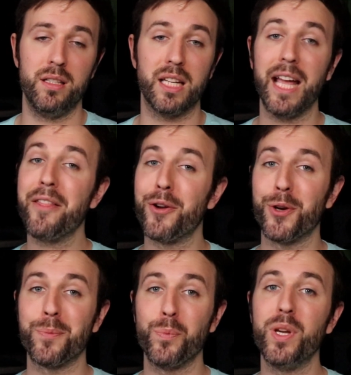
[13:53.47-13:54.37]

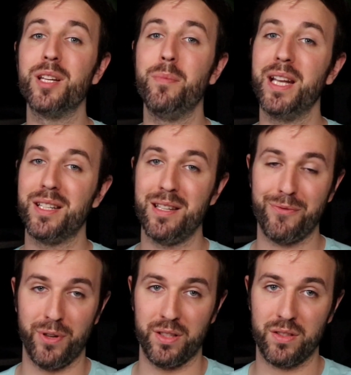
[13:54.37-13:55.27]
Together, we can make a
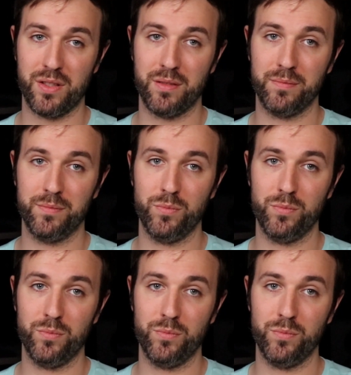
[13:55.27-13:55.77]
difference.